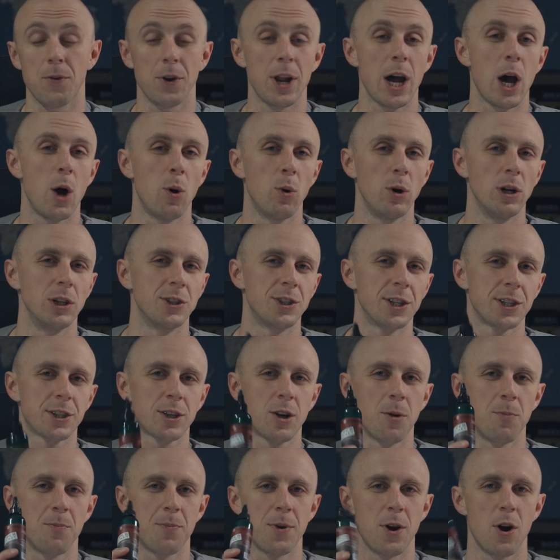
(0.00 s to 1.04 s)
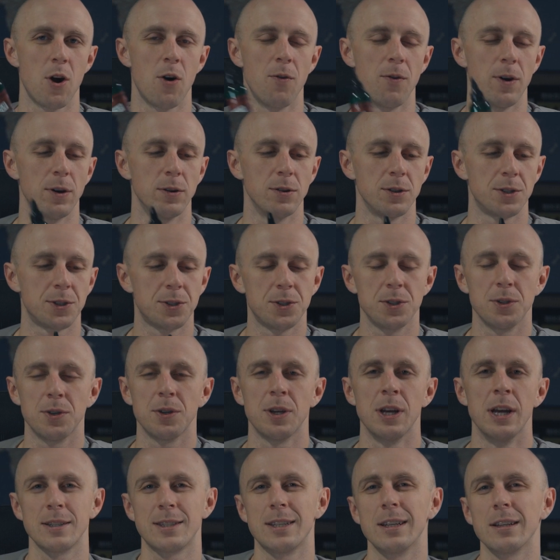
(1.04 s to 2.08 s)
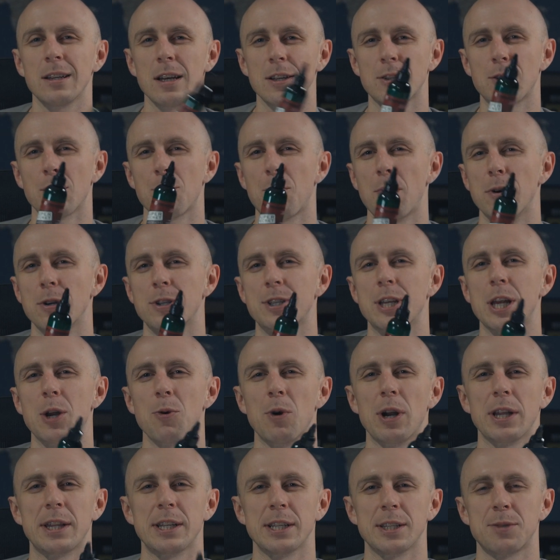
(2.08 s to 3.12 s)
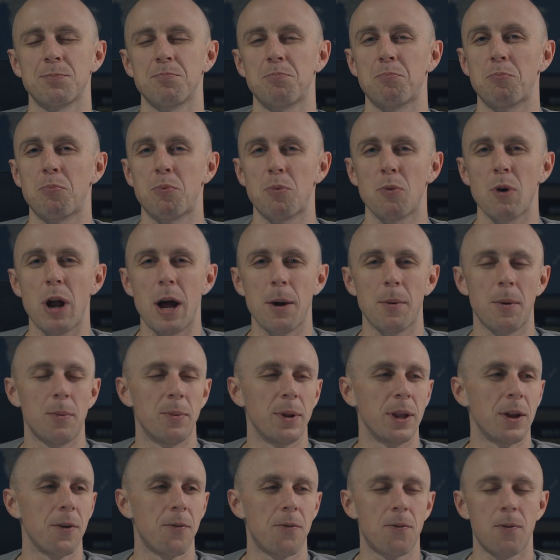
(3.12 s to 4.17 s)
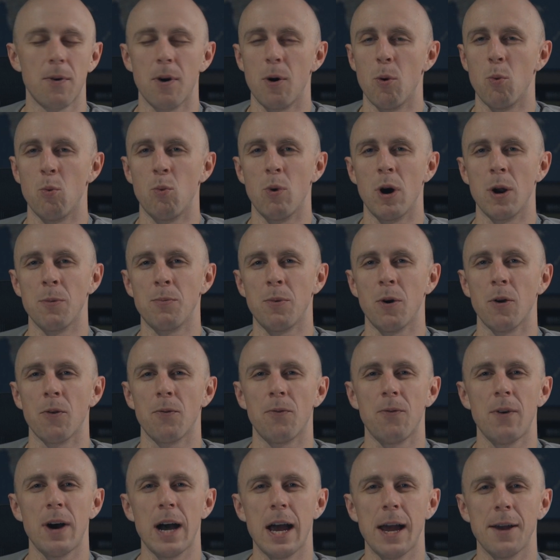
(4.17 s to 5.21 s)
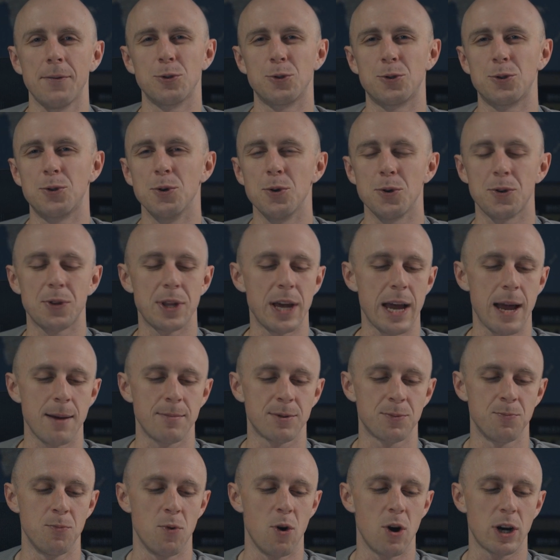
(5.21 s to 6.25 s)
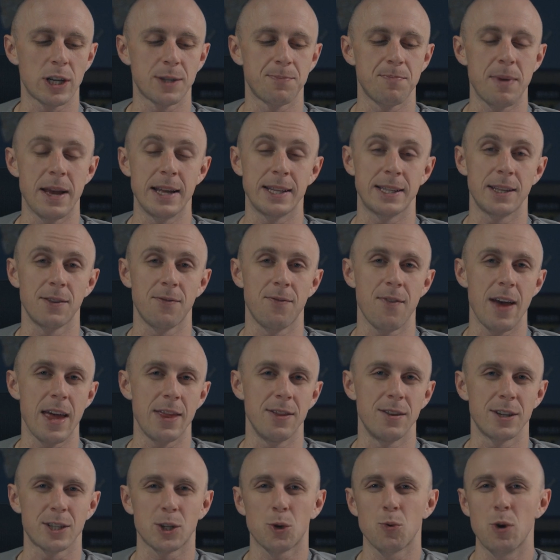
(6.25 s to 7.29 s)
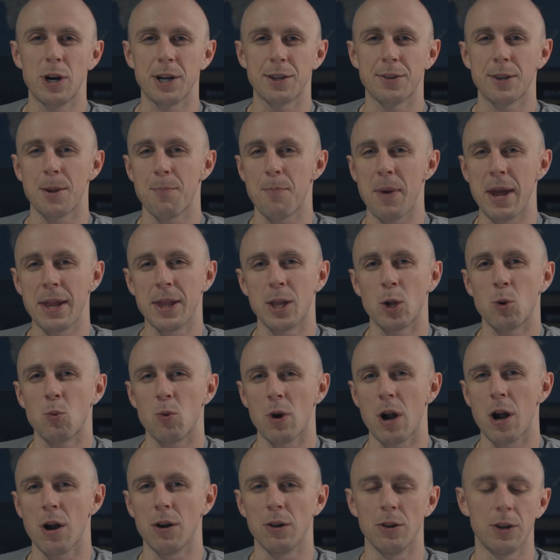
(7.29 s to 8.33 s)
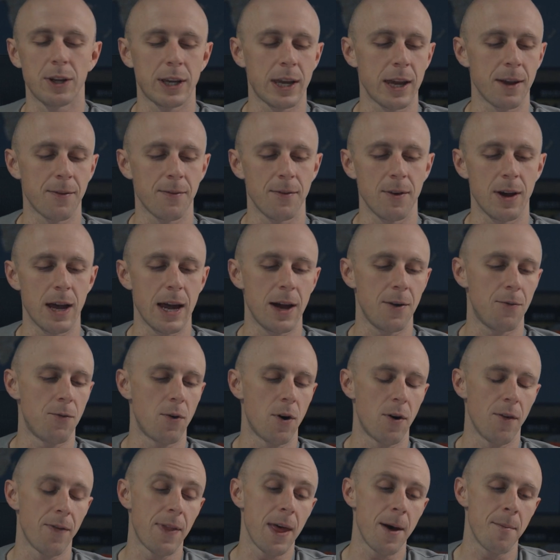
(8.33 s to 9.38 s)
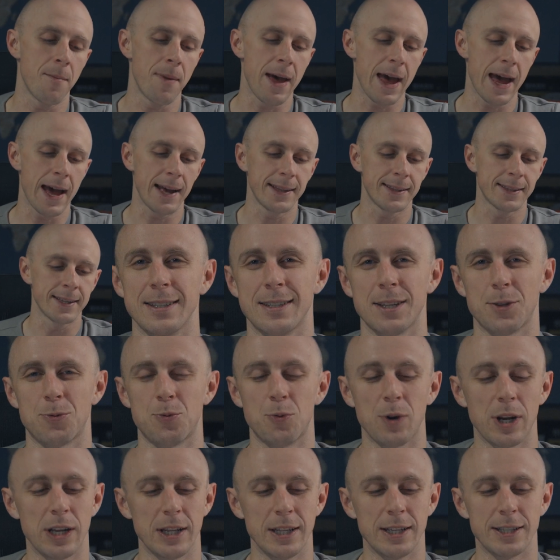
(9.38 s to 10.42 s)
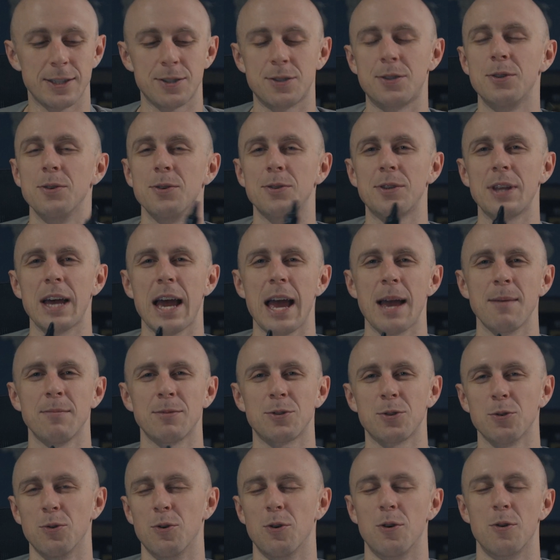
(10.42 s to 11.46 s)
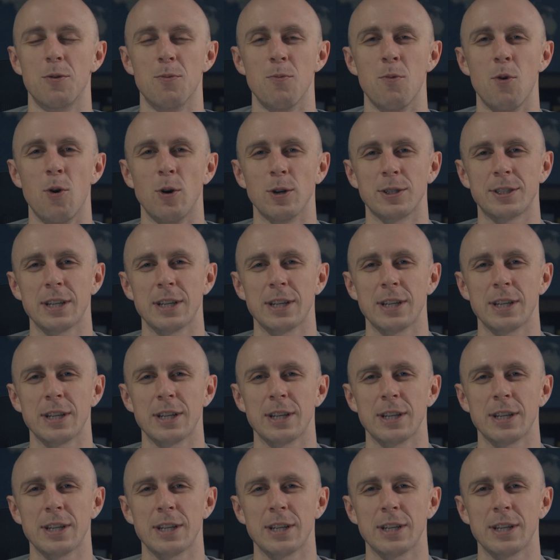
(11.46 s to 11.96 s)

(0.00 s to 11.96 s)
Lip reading: for now we'll just compare those two. Silca Super Secret is probably from 1.5 to 2 times more expensive than the Squirt, depending where you're looking for them at. Is it really 2 times or more